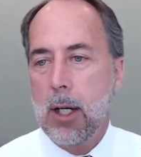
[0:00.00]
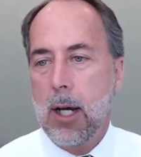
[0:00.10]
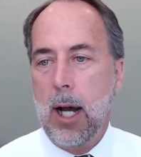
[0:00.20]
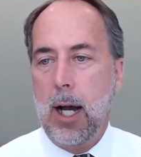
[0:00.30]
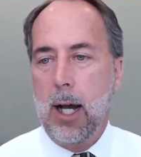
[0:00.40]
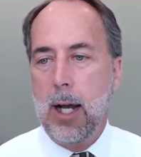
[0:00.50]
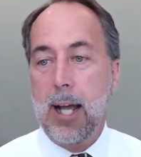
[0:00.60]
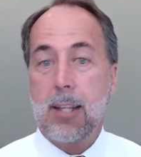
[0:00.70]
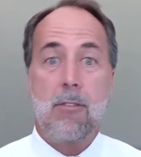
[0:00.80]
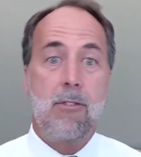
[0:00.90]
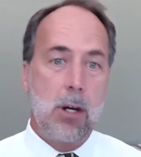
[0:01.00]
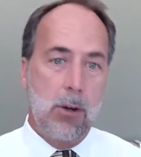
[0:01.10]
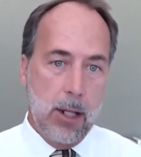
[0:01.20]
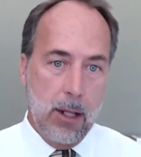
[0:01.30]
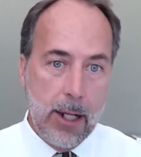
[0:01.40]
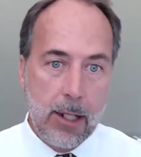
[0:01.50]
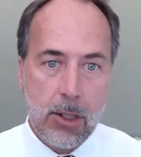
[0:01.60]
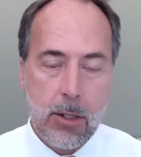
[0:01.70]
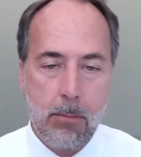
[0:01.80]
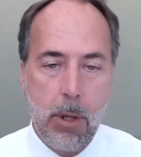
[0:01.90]
At the very
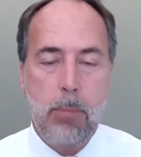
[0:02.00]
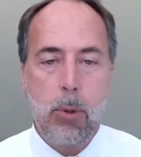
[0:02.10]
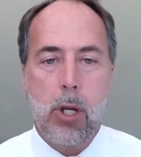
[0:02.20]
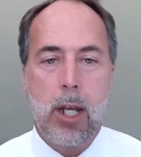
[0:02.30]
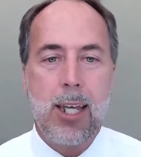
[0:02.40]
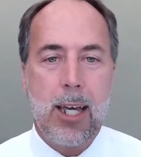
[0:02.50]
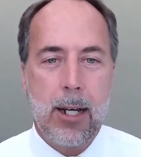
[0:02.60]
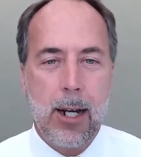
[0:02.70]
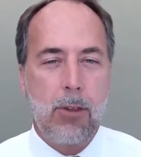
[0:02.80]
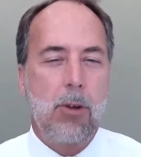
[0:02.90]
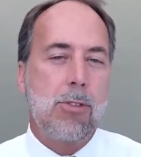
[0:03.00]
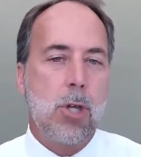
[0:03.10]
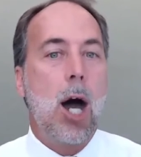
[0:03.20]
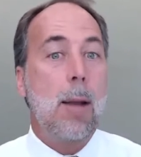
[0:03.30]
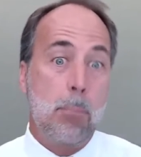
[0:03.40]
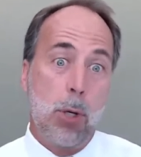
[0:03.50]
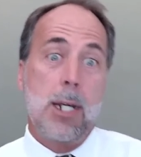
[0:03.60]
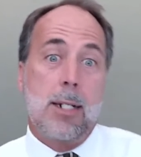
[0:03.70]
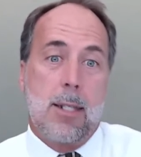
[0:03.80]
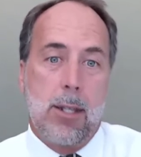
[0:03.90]
least, people can get another thought and
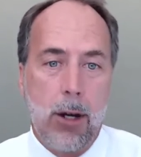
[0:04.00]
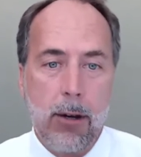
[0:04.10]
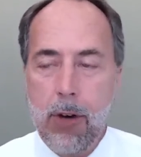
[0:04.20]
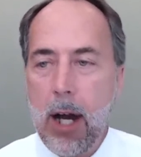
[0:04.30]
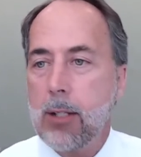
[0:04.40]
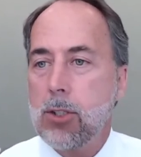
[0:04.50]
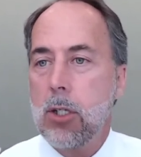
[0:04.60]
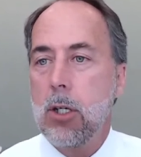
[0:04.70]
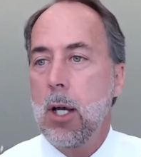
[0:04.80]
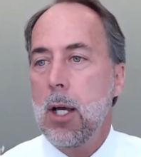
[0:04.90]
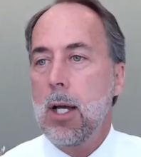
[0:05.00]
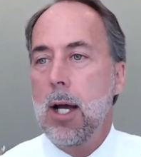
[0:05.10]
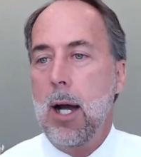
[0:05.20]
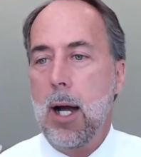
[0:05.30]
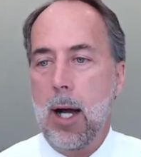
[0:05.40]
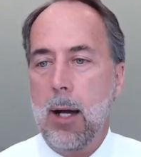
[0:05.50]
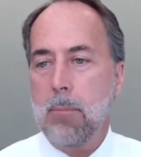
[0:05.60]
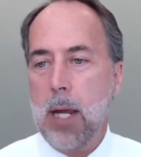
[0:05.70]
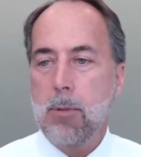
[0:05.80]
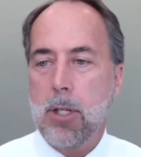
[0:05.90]
bring it to their advisor.
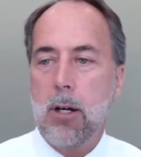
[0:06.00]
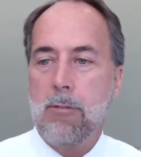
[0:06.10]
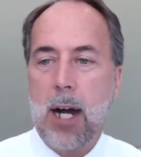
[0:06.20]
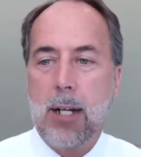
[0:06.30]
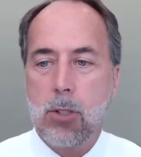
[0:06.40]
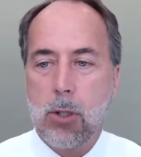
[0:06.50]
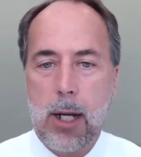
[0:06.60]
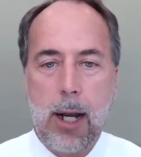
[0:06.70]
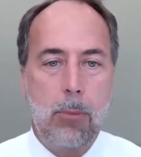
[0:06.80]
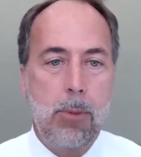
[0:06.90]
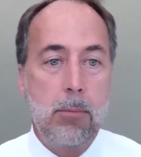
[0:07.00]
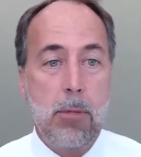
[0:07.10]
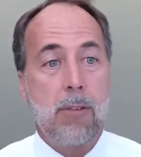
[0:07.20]
Maybe their advisor can help them.